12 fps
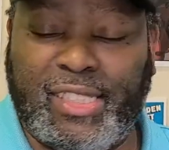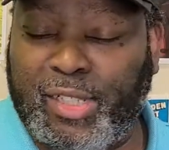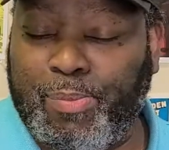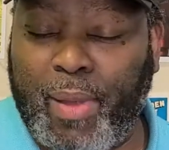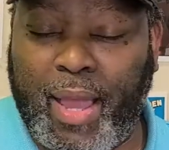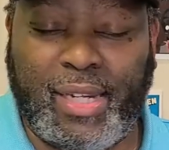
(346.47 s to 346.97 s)
it'll
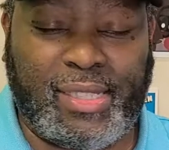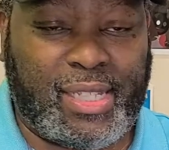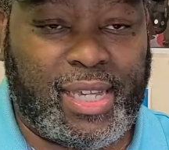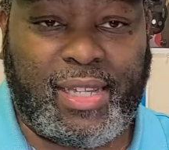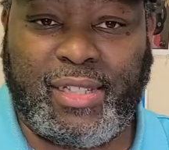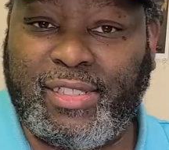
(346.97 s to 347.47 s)
probably
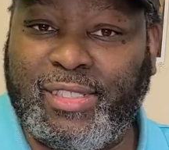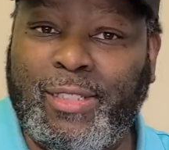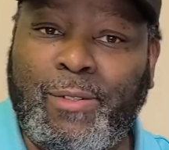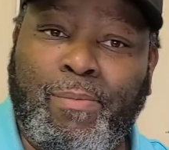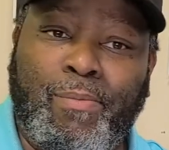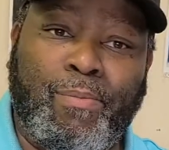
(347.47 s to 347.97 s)
take us
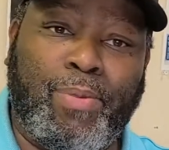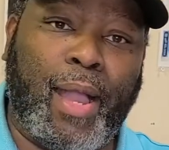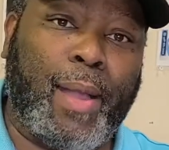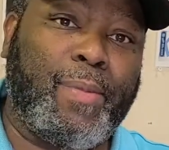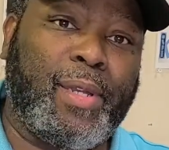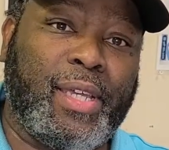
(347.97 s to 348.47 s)

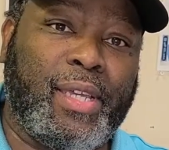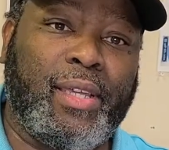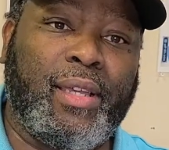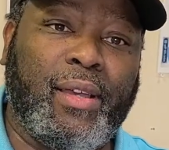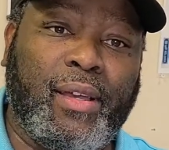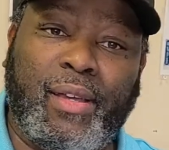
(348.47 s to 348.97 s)

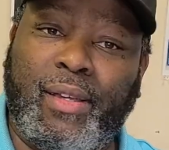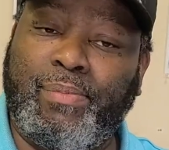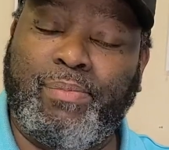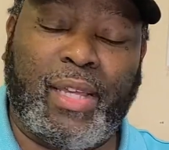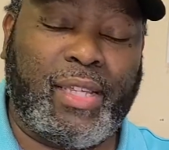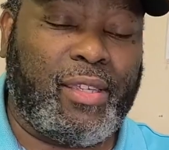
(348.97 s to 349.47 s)

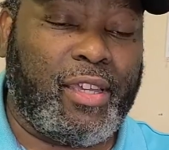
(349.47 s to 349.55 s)
a